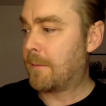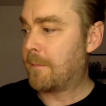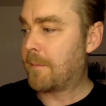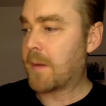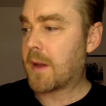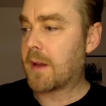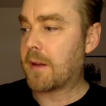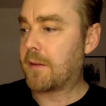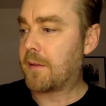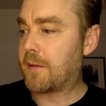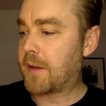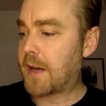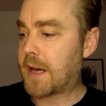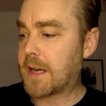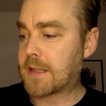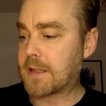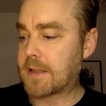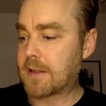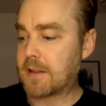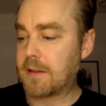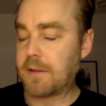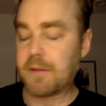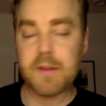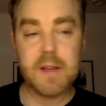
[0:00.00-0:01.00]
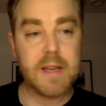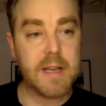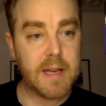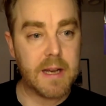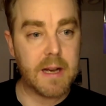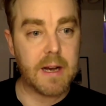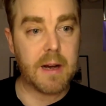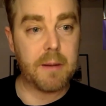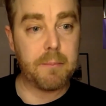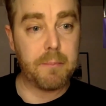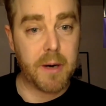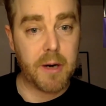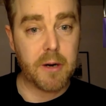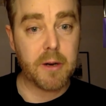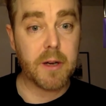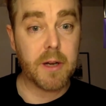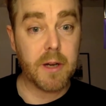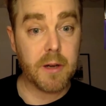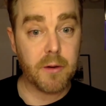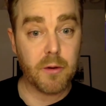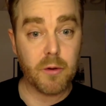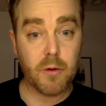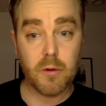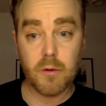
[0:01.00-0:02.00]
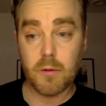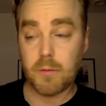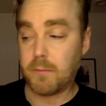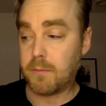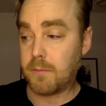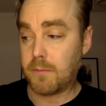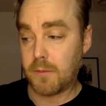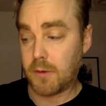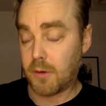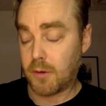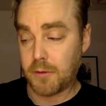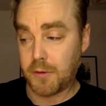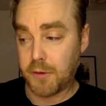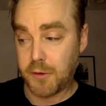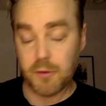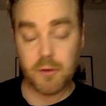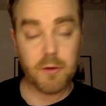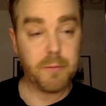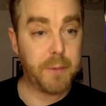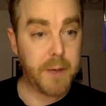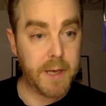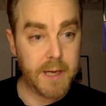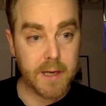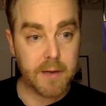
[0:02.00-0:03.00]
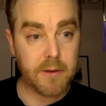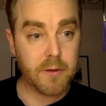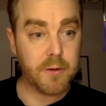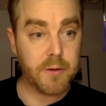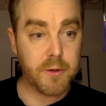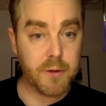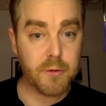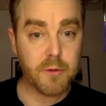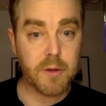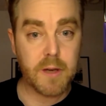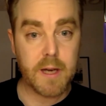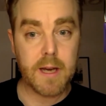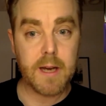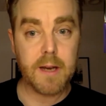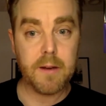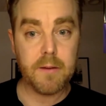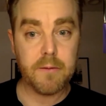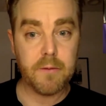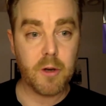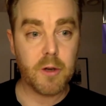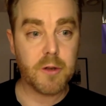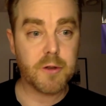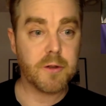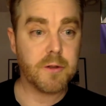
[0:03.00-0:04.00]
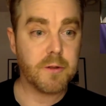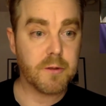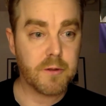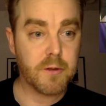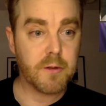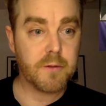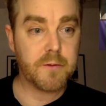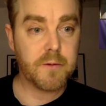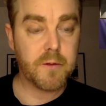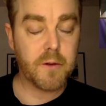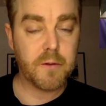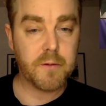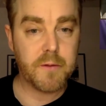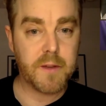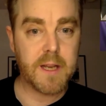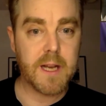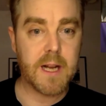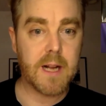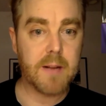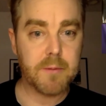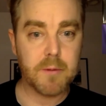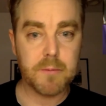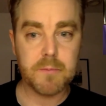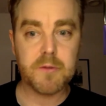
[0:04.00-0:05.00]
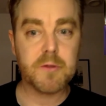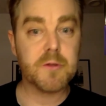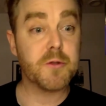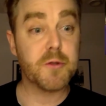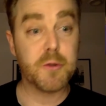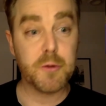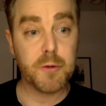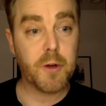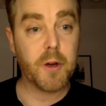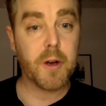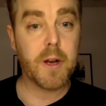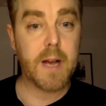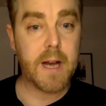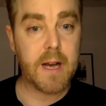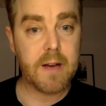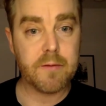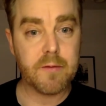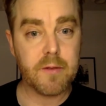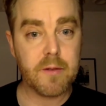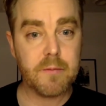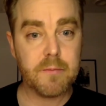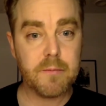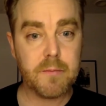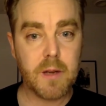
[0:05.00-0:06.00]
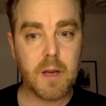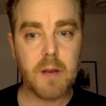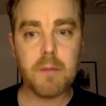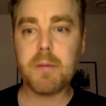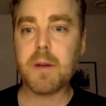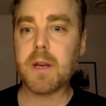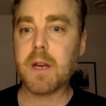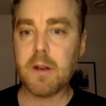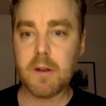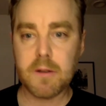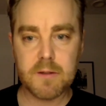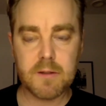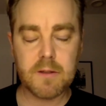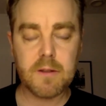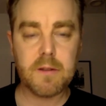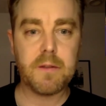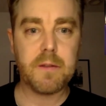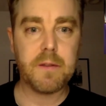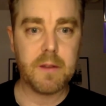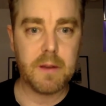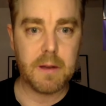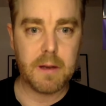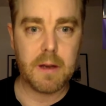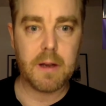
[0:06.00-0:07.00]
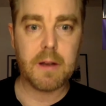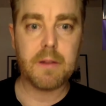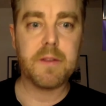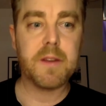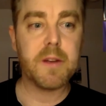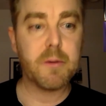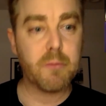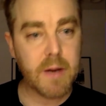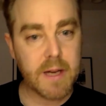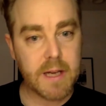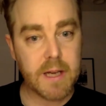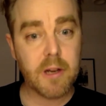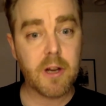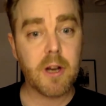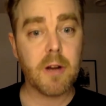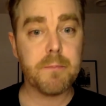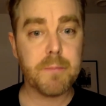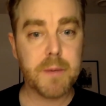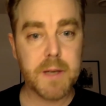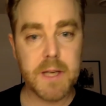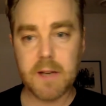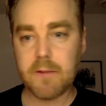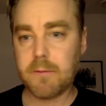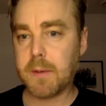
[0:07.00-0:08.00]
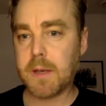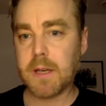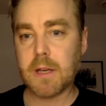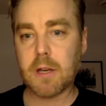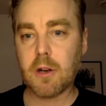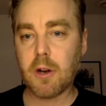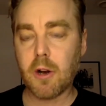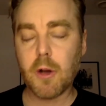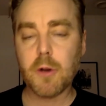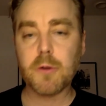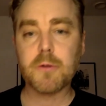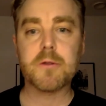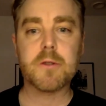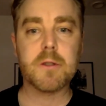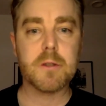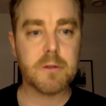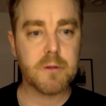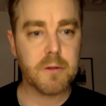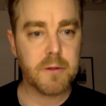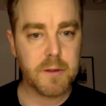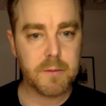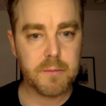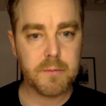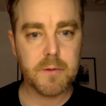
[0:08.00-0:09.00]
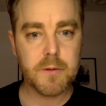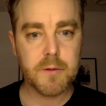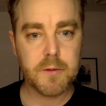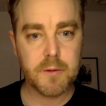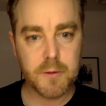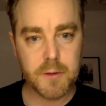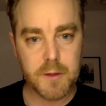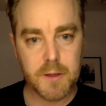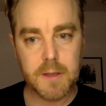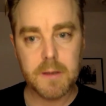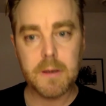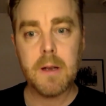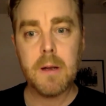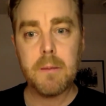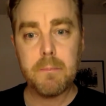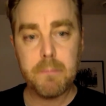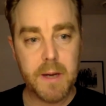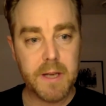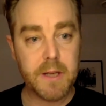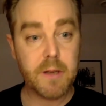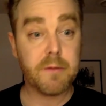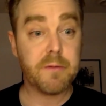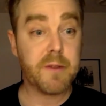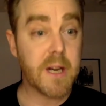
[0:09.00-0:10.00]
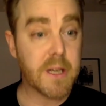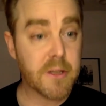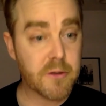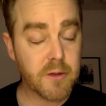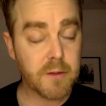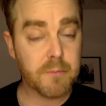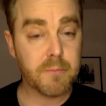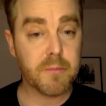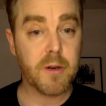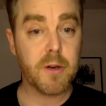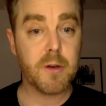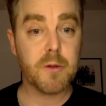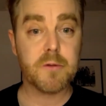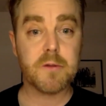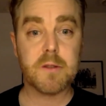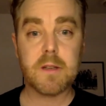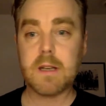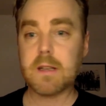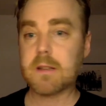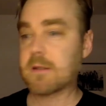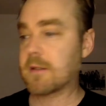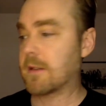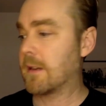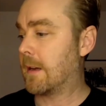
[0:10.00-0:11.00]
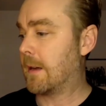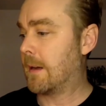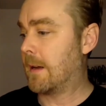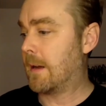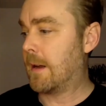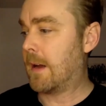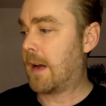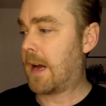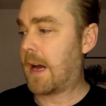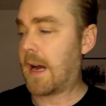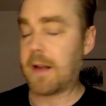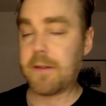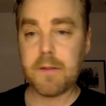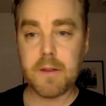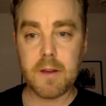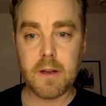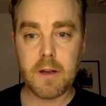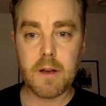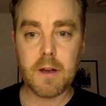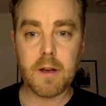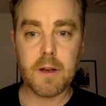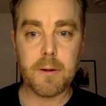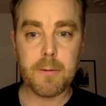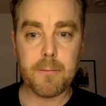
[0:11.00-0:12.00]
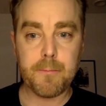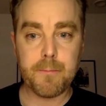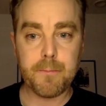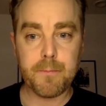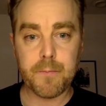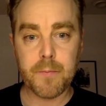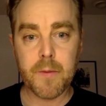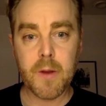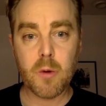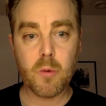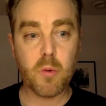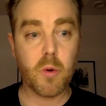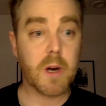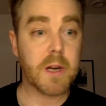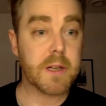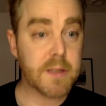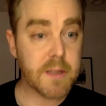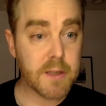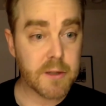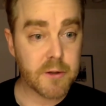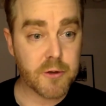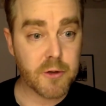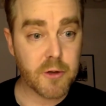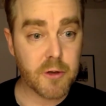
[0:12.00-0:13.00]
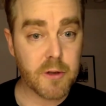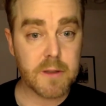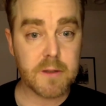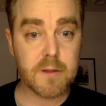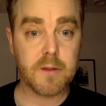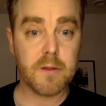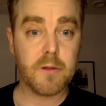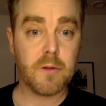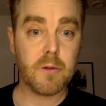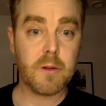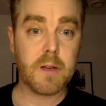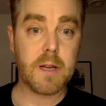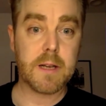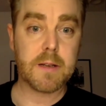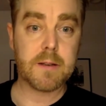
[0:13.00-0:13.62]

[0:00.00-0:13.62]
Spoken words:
that the American or European or UK versions of the albums do not have, because the record company have been closer to the manufacturing process and quality assurance and all that.